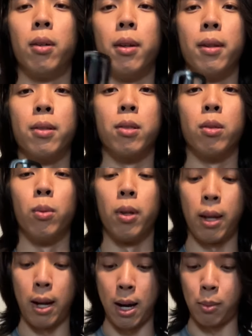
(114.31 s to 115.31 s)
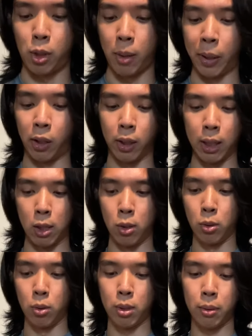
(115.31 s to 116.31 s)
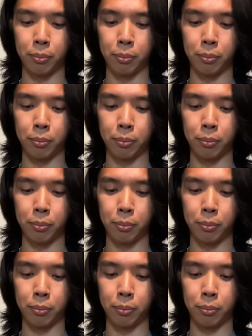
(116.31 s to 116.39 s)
and this is the one that I primarily use.